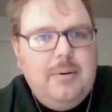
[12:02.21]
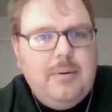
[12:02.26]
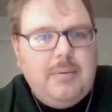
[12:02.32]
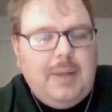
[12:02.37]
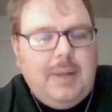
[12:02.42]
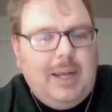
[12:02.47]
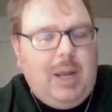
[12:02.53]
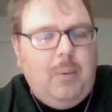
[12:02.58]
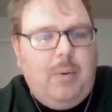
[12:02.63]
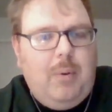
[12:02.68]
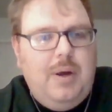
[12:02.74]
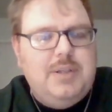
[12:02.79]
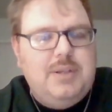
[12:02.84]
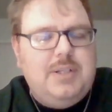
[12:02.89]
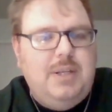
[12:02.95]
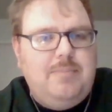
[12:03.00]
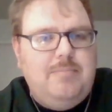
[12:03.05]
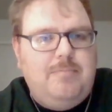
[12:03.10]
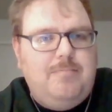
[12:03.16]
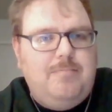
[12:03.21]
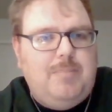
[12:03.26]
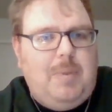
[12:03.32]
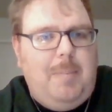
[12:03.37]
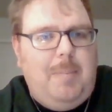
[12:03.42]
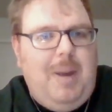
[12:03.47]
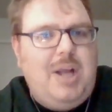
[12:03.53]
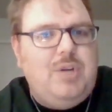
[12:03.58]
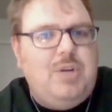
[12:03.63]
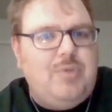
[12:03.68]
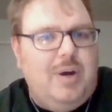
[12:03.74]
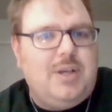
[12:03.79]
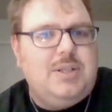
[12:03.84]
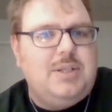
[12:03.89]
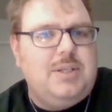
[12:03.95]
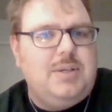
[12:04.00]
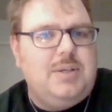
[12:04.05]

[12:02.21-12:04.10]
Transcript: like it was in the Matrix.